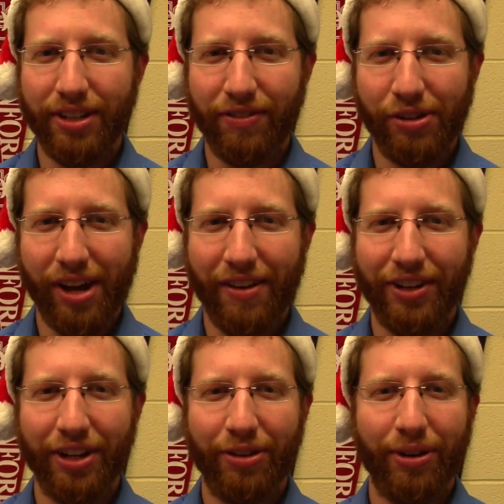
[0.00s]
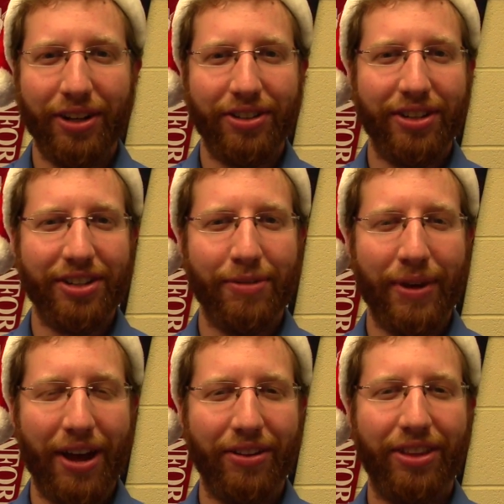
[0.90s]
if you have any questions
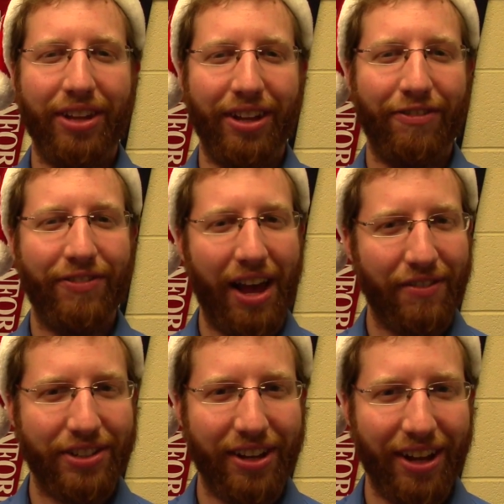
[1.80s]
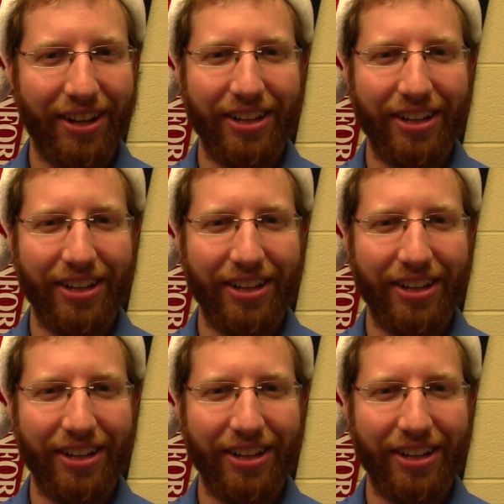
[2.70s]
about the FAFSA,